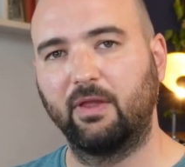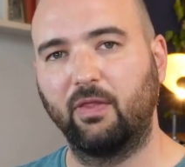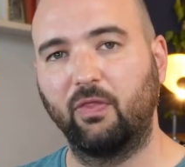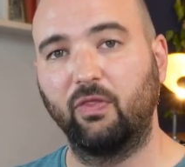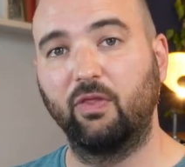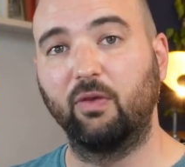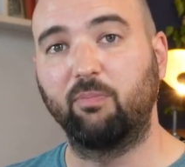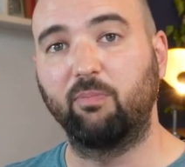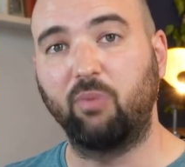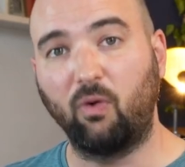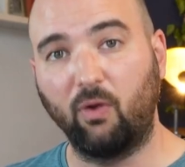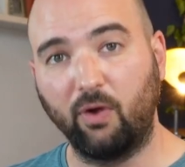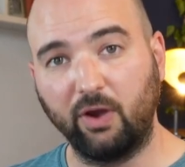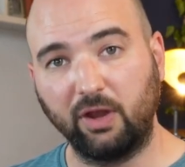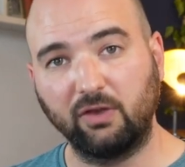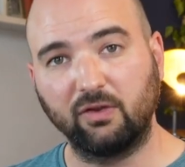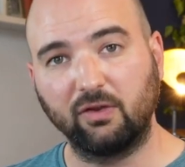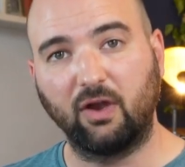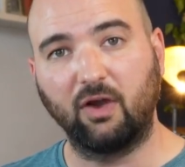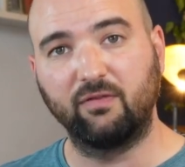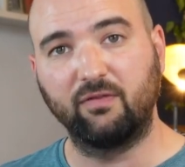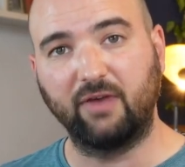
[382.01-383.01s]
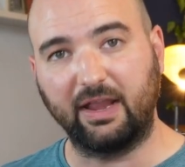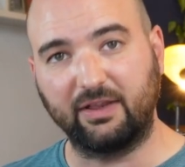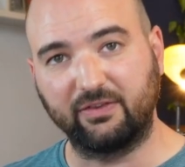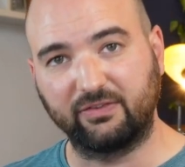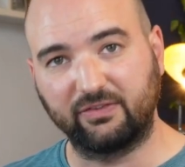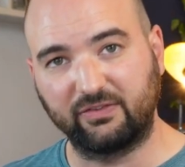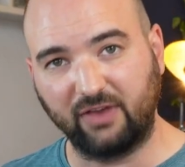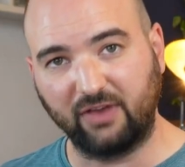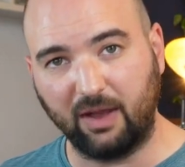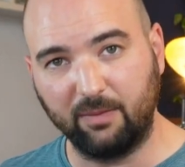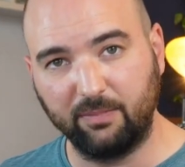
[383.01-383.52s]
The point of a
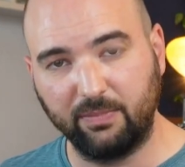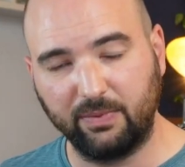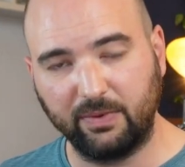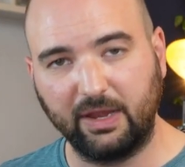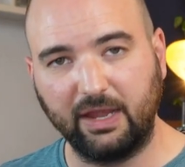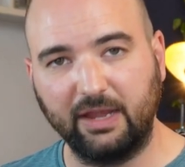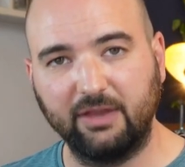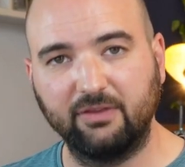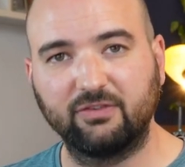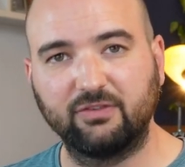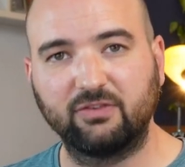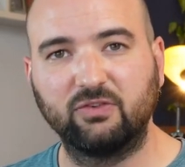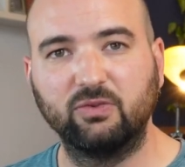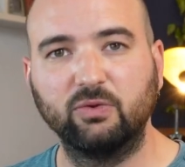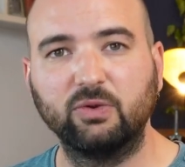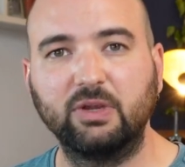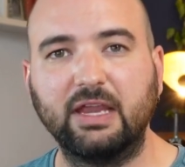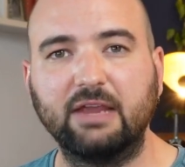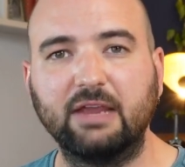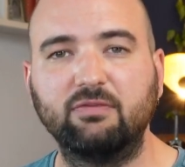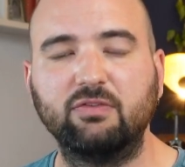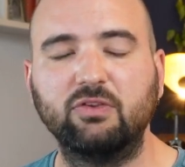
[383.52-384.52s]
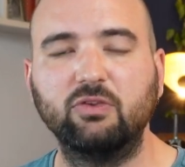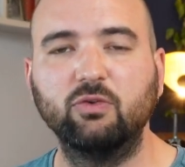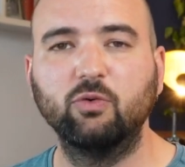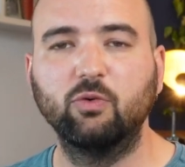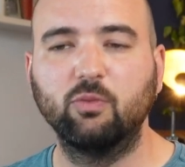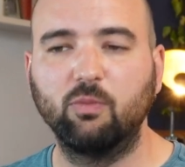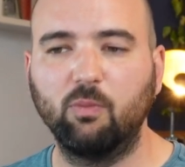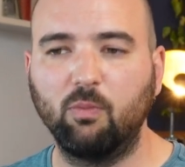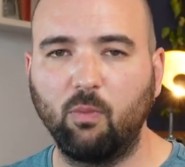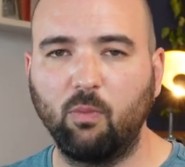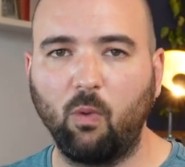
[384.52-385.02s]
sub is to give you
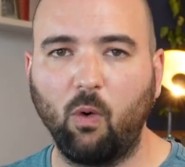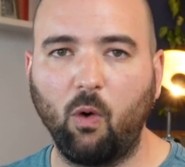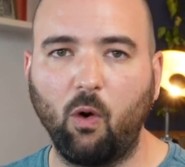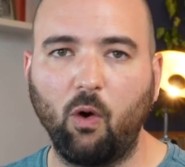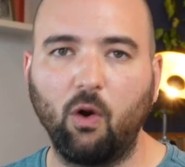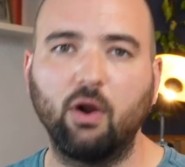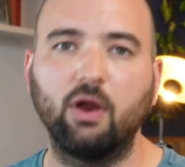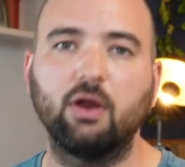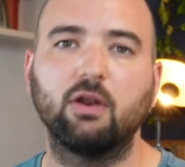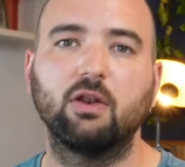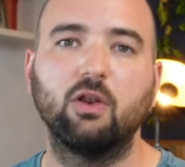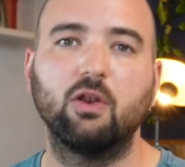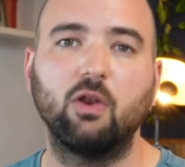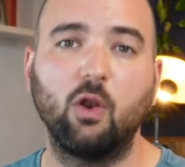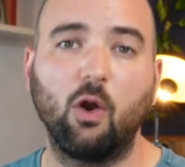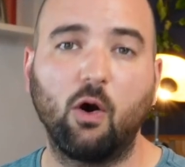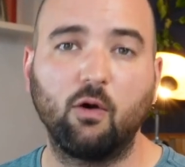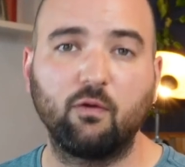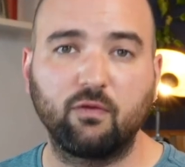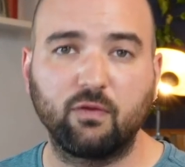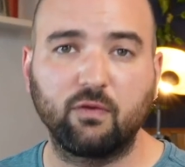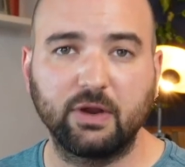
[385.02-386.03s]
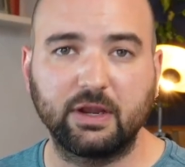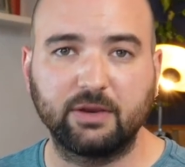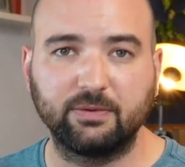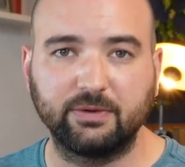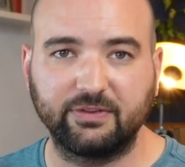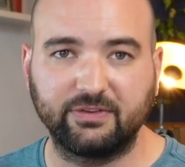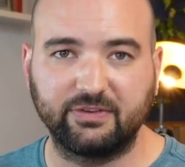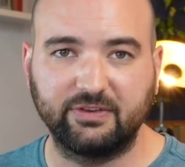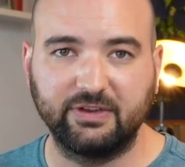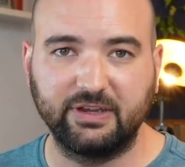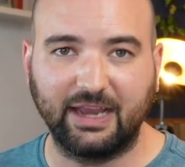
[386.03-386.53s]
more low
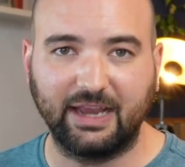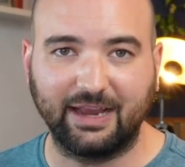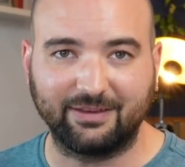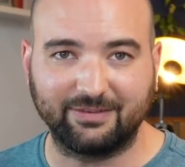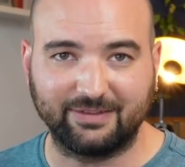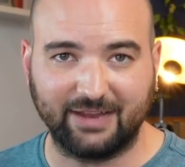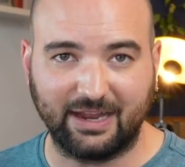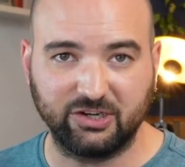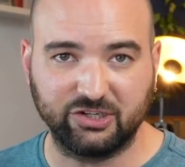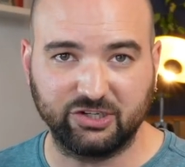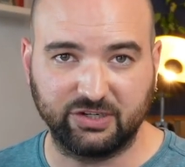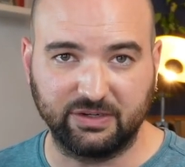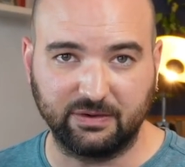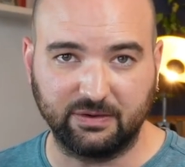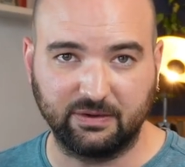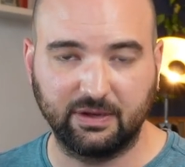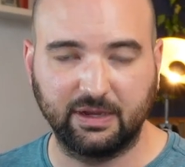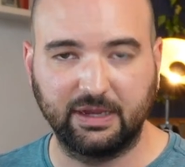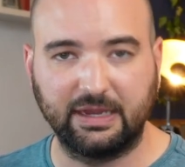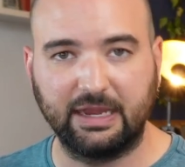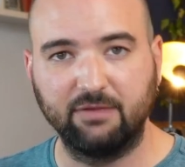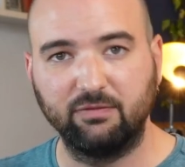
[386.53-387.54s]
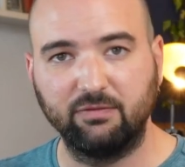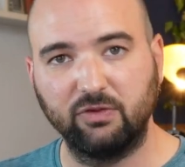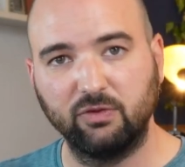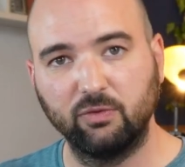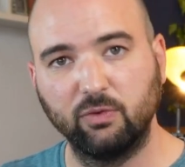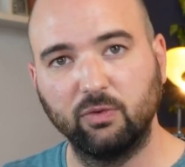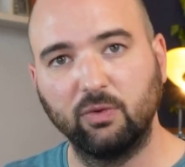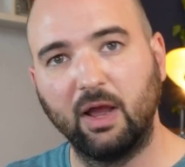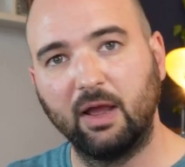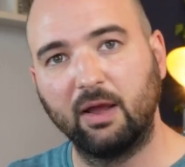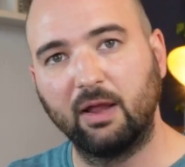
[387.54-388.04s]
frequency extension, give
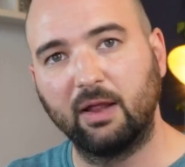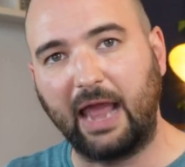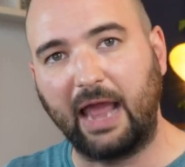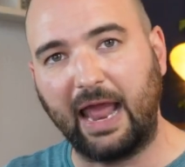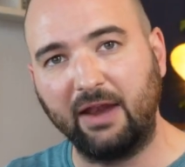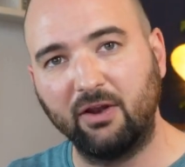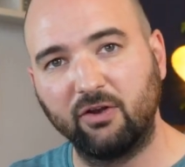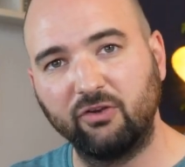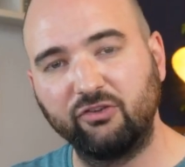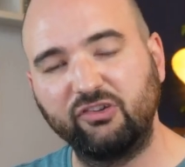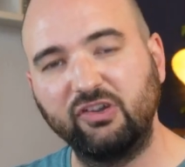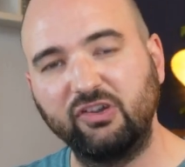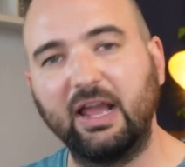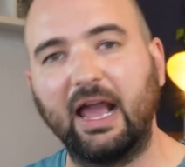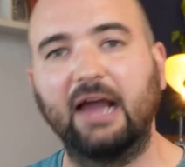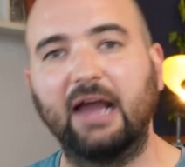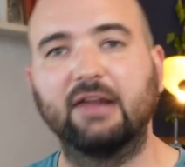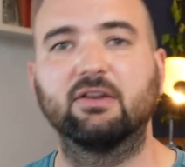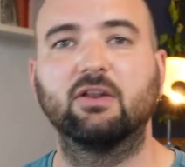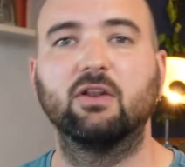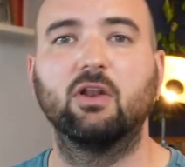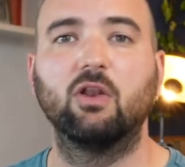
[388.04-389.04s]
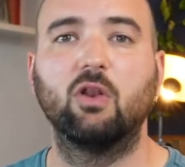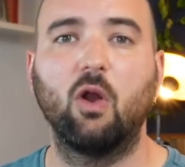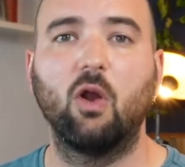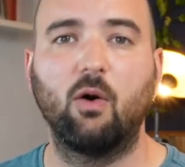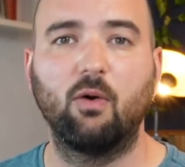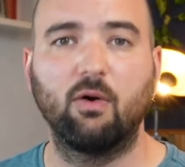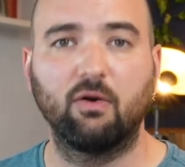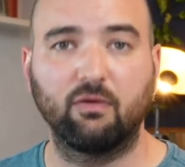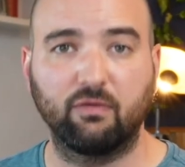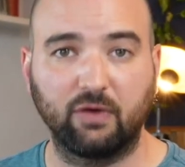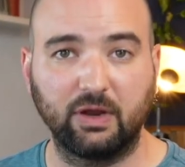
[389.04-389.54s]
you energy at
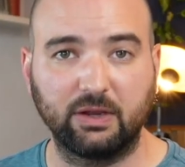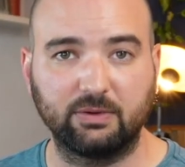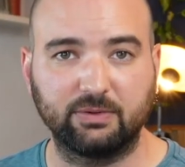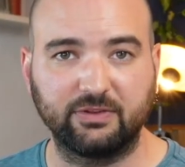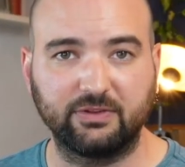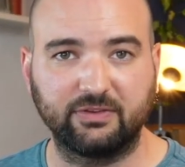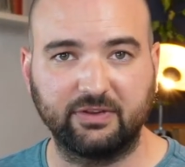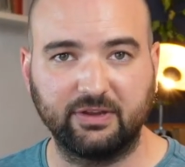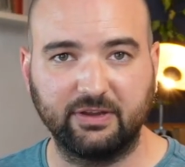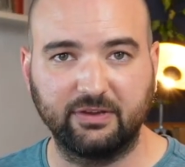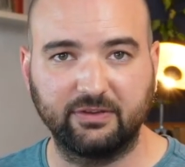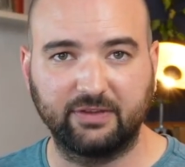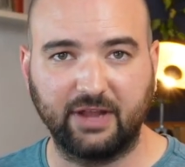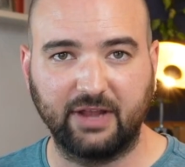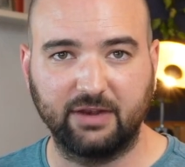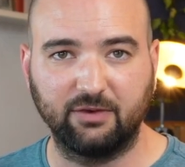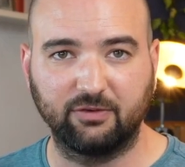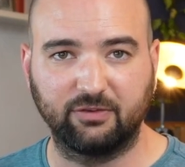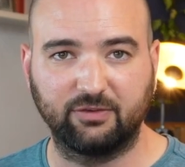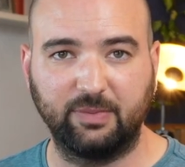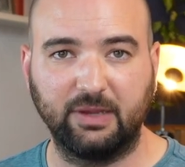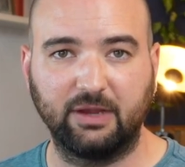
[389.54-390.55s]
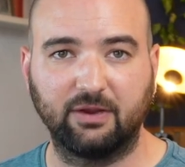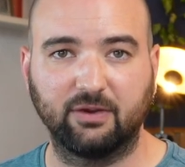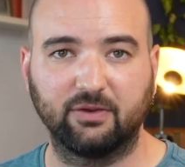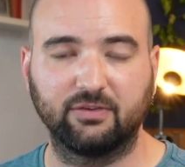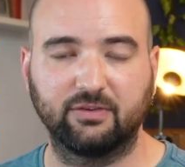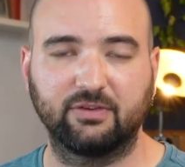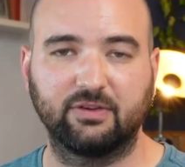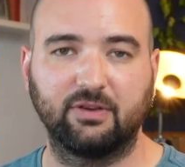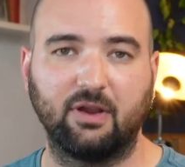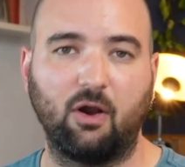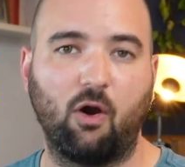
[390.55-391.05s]
lower frequencies than your
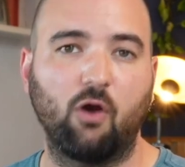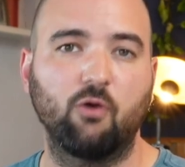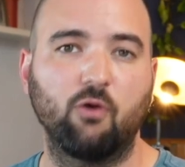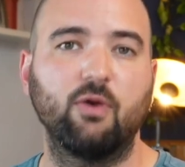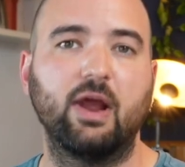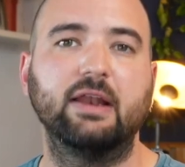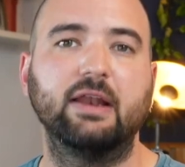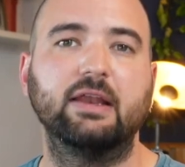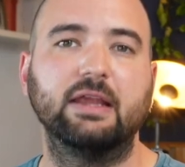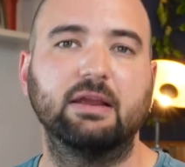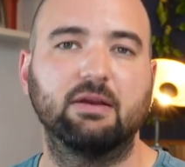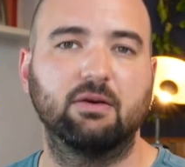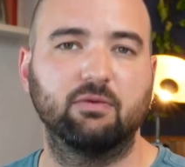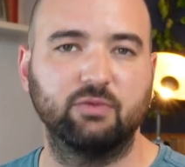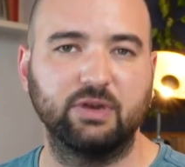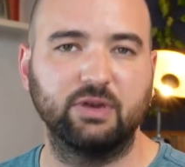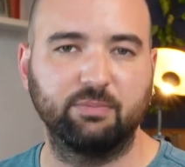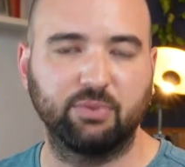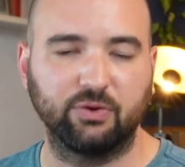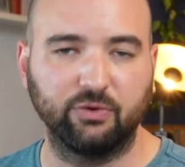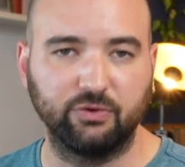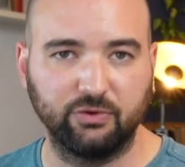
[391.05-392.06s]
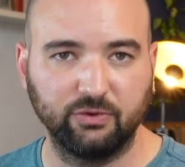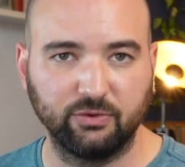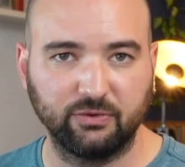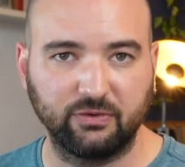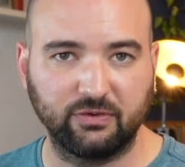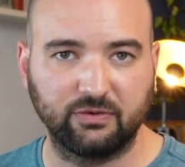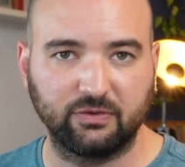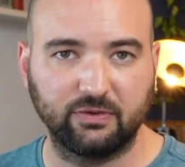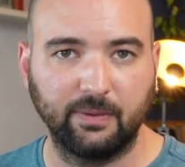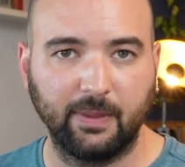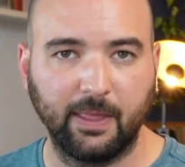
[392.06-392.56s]
speakers already
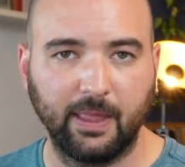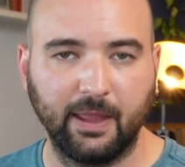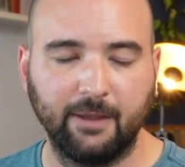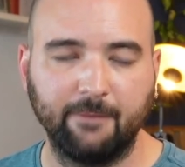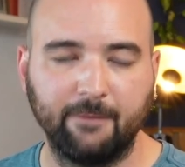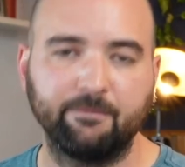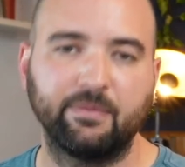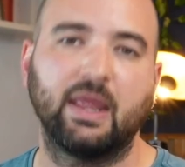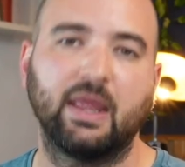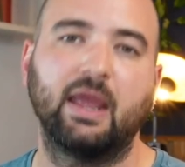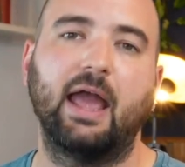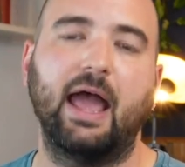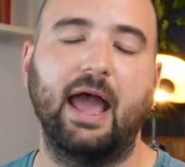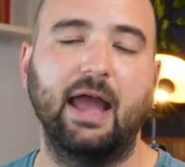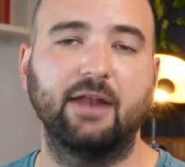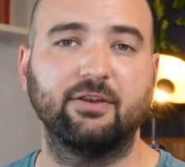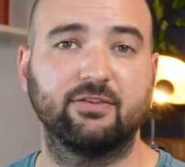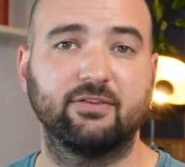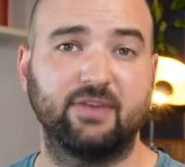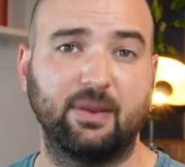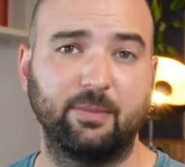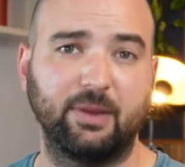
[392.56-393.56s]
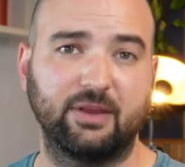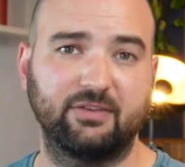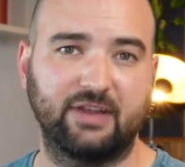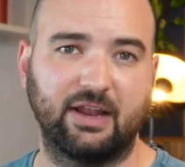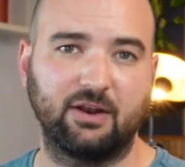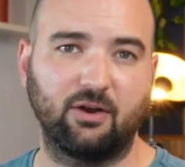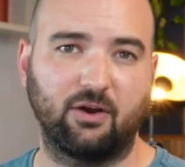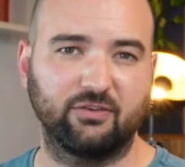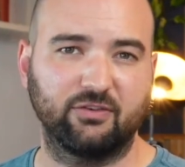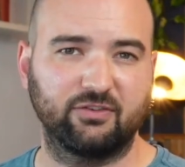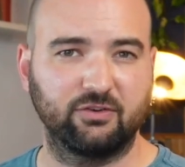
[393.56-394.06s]
reproduce, and to some
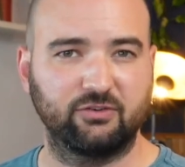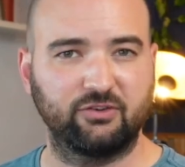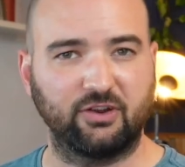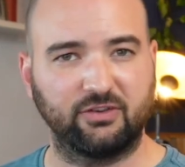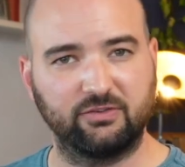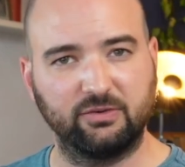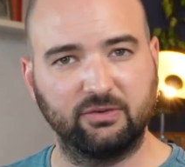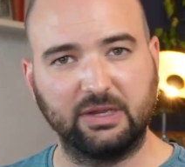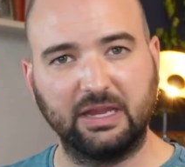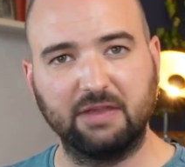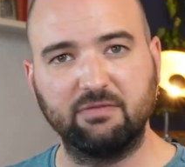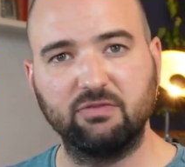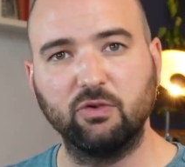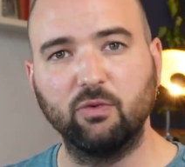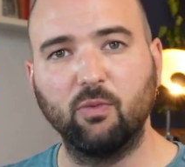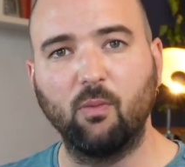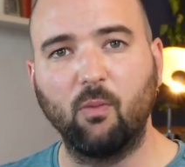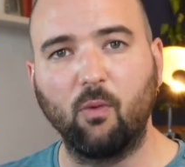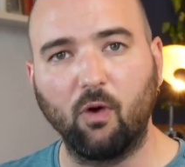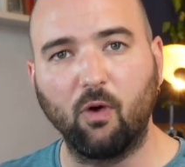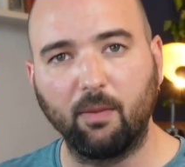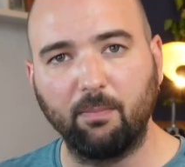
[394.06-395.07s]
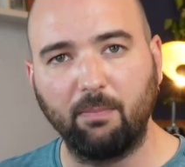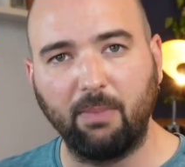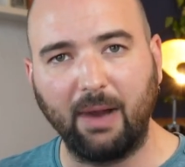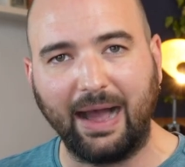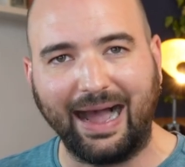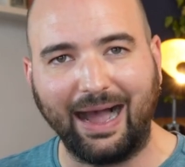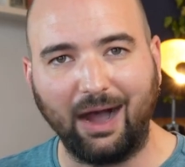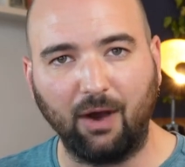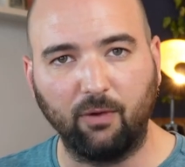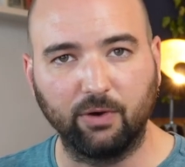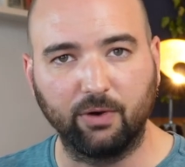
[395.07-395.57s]
extent also just to give you more
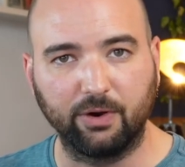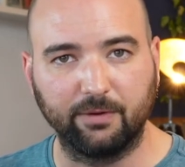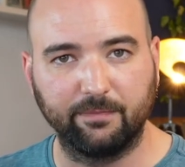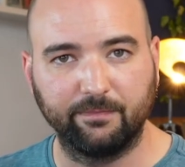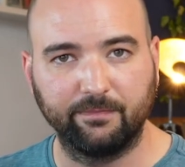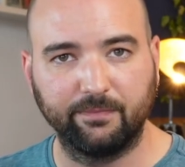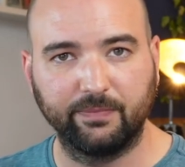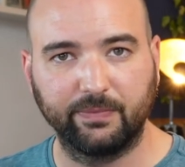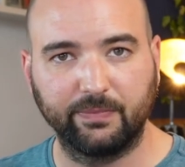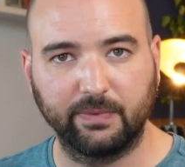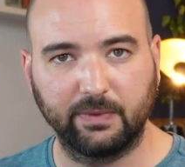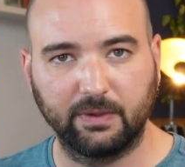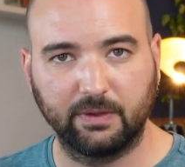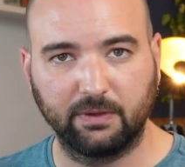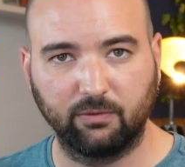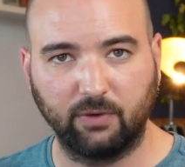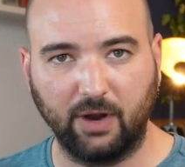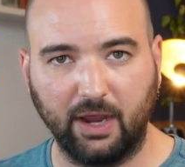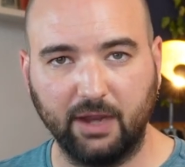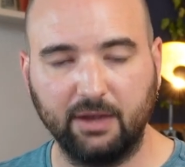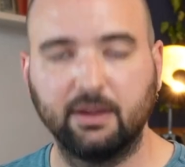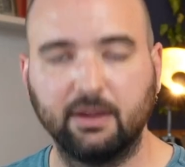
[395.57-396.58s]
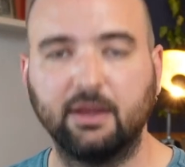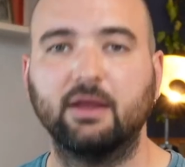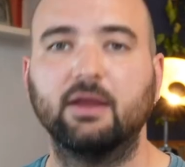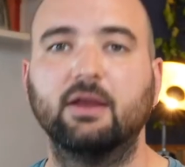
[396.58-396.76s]
power, right?